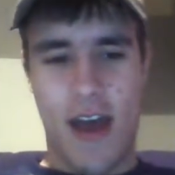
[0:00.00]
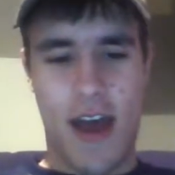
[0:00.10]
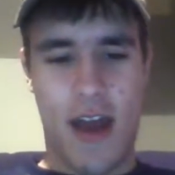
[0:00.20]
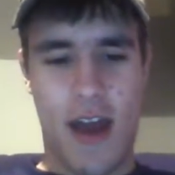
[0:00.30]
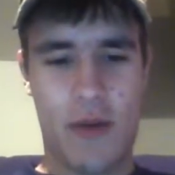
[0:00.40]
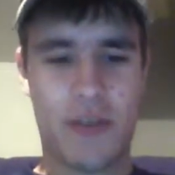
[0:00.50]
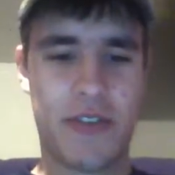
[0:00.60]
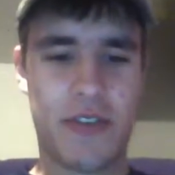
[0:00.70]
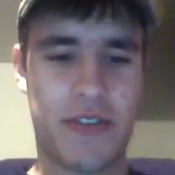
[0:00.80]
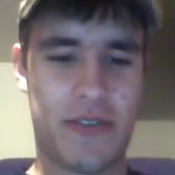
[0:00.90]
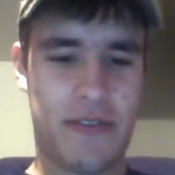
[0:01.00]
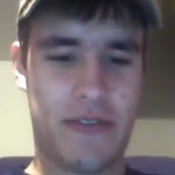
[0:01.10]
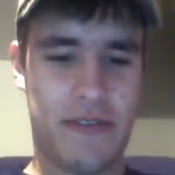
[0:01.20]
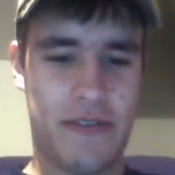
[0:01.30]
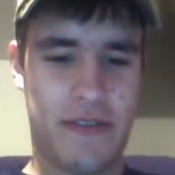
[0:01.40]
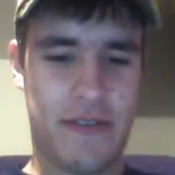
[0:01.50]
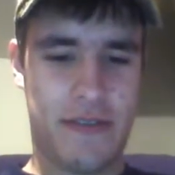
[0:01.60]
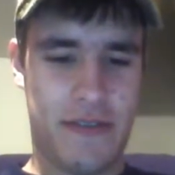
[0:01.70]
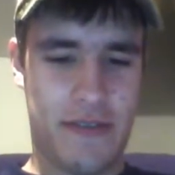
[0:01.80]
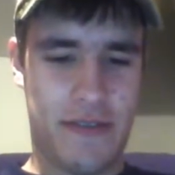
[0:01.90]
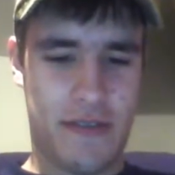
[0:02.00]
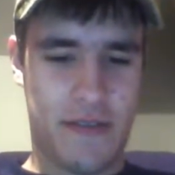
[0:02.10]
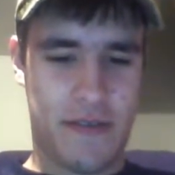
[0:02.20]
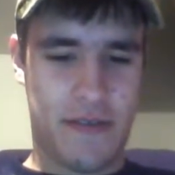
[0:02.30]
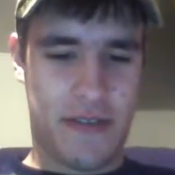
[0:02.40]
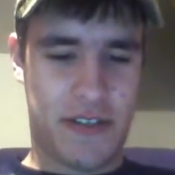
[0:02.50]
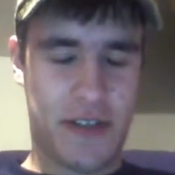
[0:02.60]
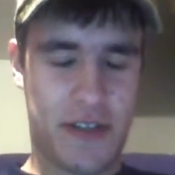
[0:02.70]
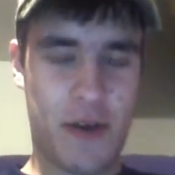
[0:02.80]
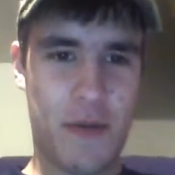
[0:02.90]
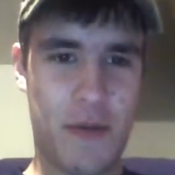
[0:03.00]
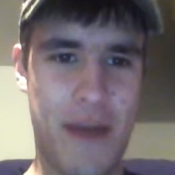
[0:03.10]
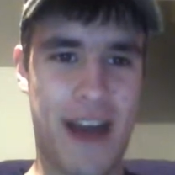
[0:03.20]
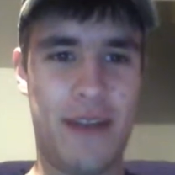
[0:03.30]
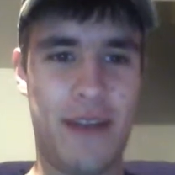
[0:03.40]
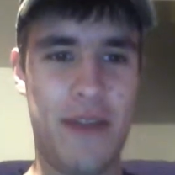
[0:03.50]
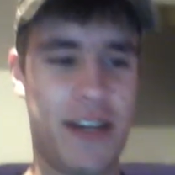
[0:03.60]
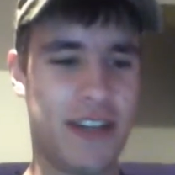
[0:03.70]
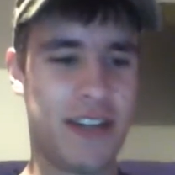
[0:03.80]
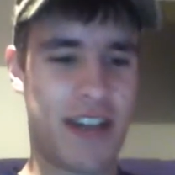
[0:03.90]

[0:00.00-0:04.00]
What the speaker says: And I was just so mad because